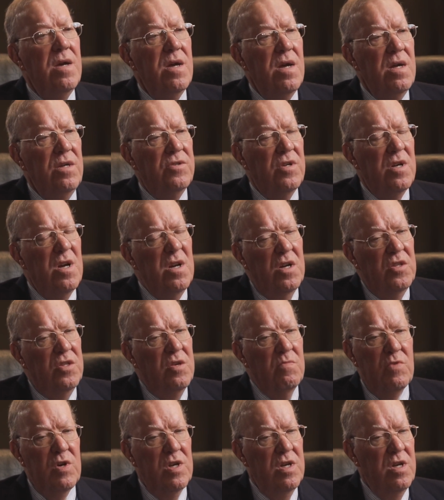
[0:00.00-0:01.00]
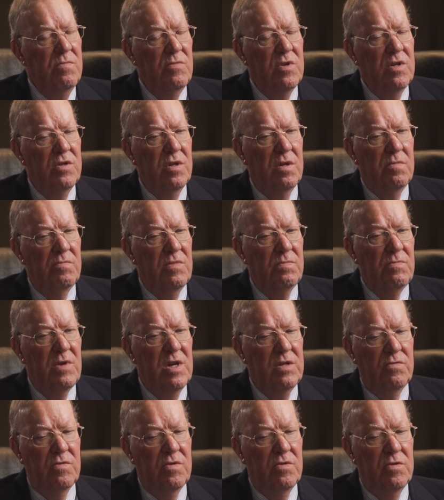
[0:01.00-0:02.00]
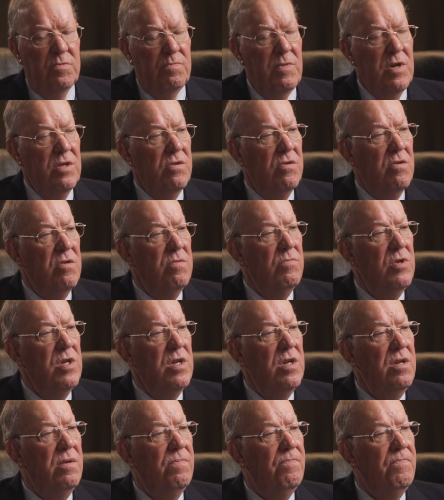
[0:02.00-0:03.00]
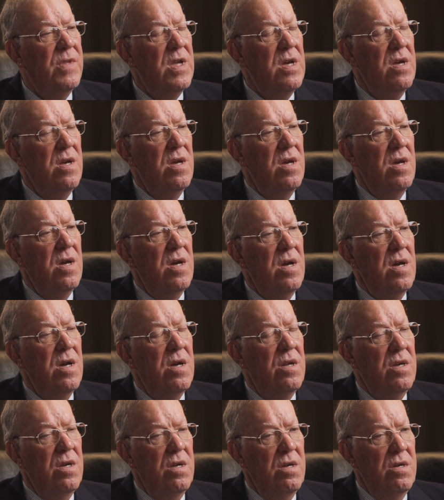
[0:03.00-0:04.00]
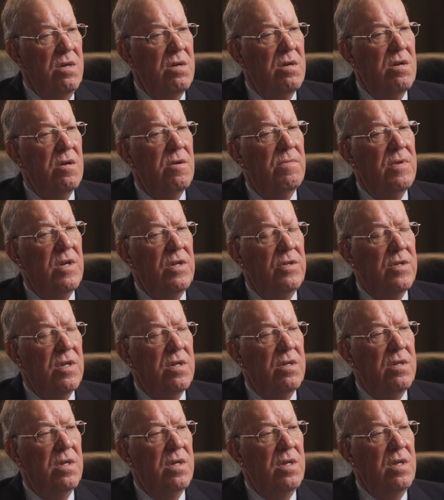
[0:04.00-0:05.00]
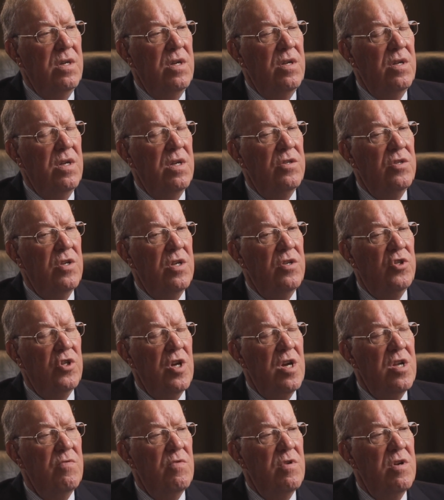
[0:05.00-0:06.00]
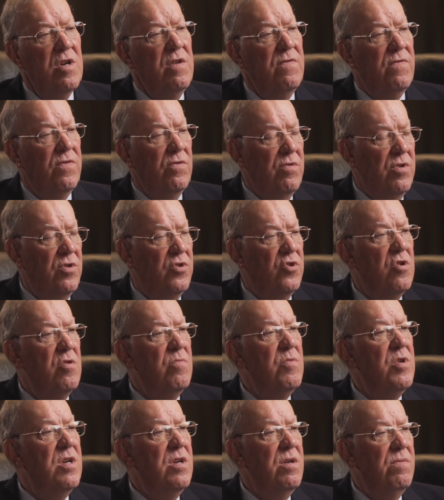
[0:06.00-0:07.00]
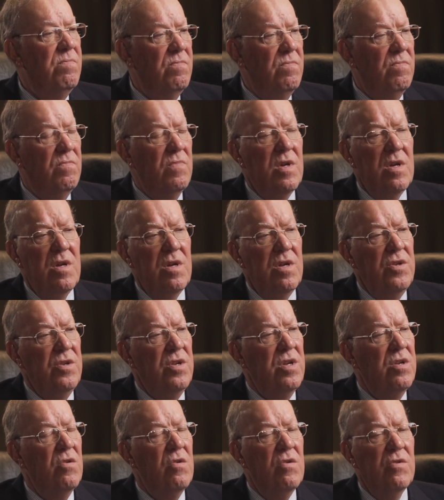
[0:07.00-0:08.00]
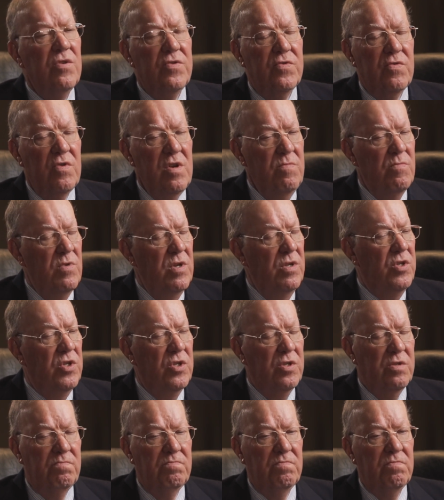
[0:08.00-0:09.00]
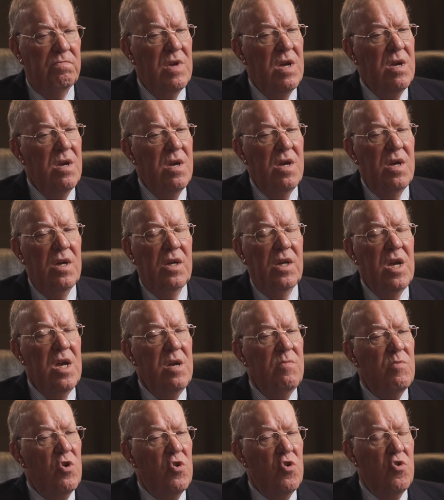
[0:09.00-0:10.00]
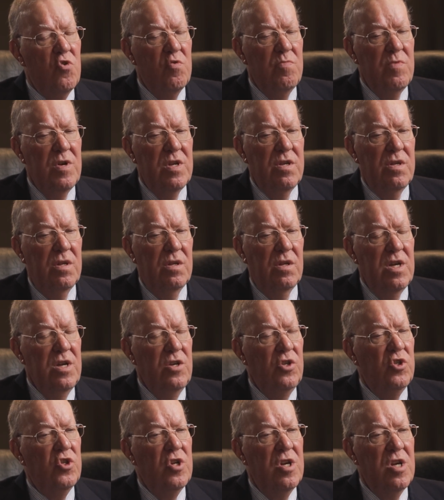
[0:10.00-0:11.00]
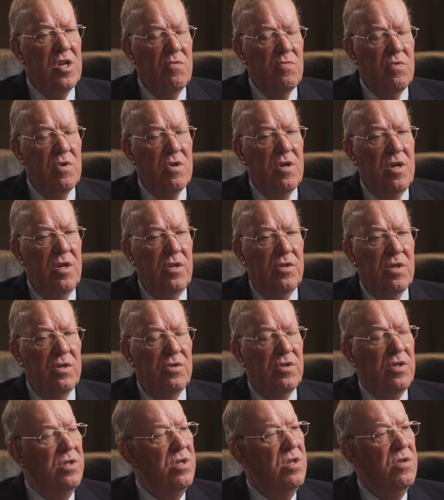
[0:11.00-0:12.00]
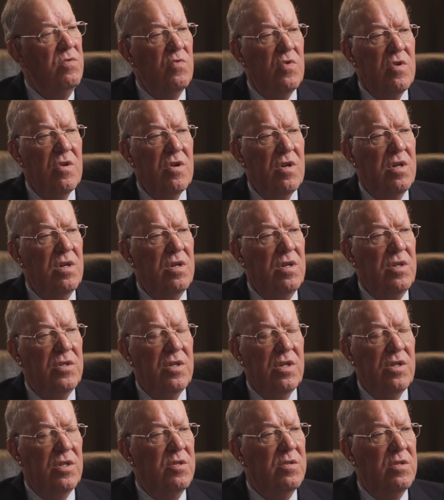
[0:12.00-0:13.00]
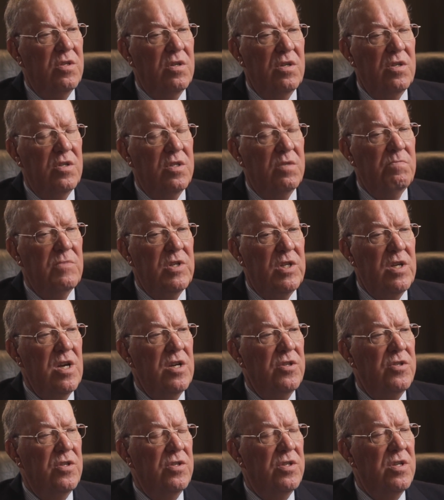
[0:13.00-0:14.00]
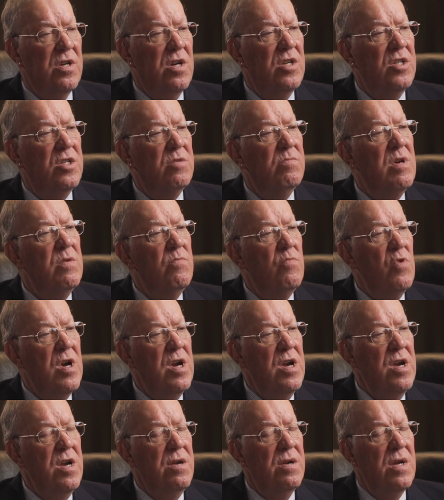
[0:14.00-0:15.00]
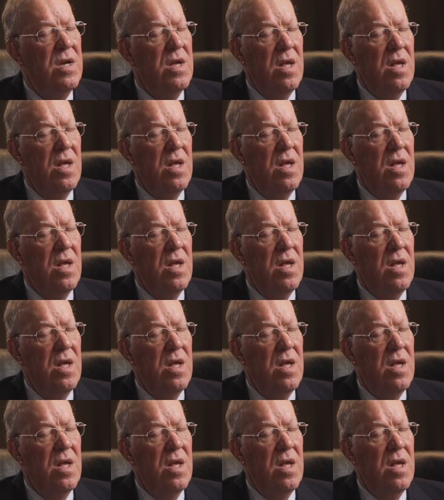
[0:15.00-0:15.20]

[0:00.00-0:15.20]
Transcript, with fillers: He said, I got the money. I'm gonna, I might as well spend it on me. And he, uh, he said, he, in, in January, he flew to Germany, did all the treatments, came home, and in late January, he says, it didn't work. He said, it's, it's metastasized in my brain.